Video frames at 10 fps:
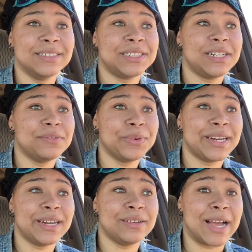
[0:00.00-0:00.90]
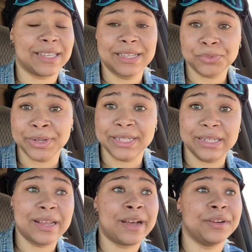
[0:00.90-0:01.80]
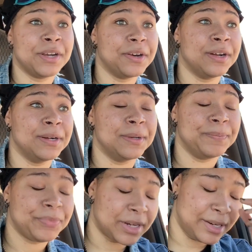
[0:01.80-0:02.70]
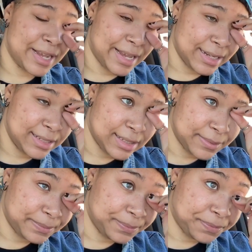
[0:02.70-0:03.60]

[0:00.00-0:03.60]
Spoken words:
She done rented out her dad's,